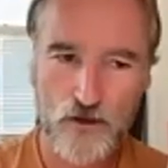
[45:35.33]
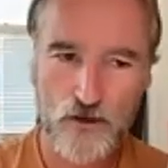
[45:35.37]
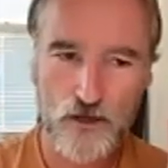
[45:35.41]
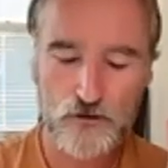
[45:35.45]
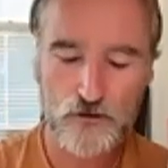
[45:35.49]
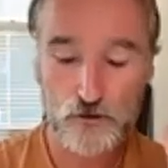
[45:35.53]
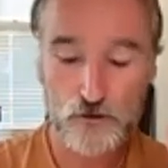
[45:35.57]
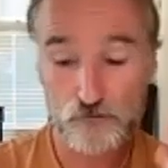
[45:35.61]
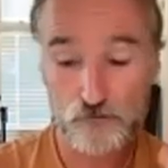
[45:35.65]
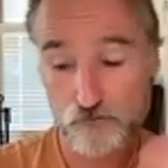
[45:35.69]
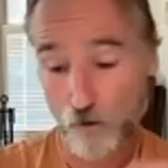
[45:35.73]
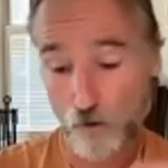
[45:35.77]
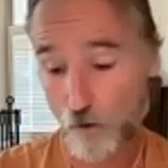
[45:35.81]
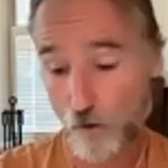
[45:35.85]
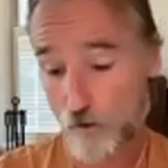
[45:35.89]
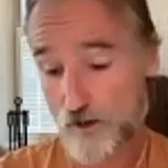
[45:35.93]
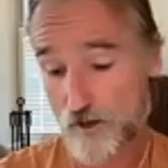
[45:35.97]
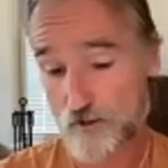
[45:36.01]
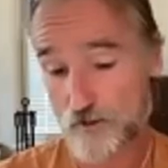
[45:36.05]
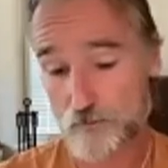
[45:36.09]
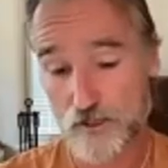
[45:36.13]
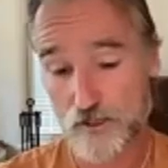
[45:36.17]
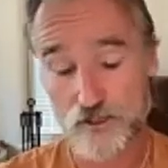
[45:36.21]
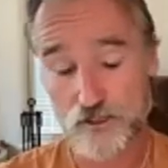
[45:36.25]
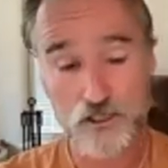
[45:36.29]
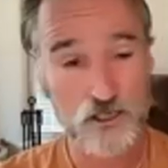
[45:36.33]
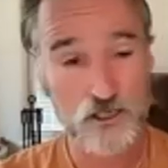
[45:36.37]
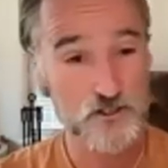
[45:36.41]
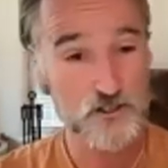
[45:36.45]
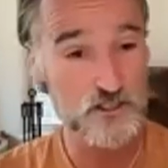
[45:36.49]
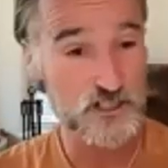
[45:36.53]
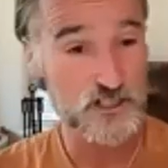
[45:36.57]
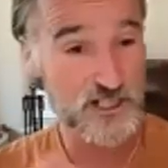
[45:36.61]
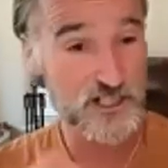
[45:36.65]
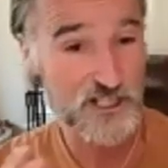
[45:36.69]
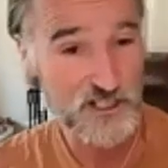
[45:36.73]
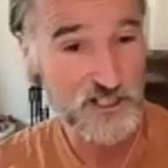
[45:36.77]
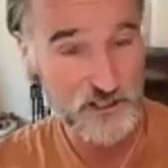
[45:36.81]
that, you've already been
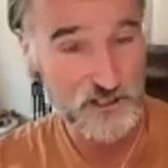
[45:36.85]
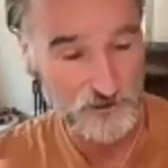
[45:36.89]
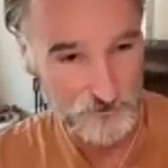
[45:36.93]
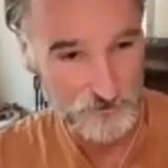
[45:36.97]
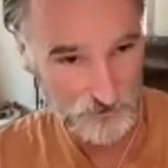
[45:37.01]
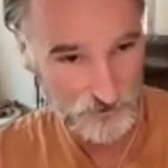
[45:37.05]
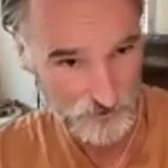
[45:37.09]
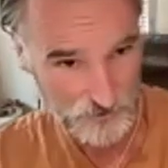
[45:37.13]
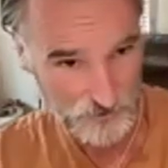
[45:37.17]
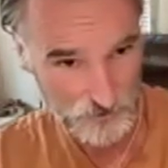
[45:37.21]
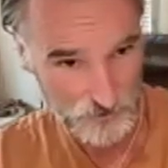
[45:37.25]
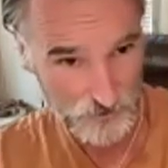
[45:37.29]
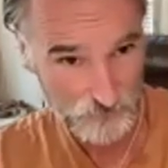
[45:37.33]
conditioned,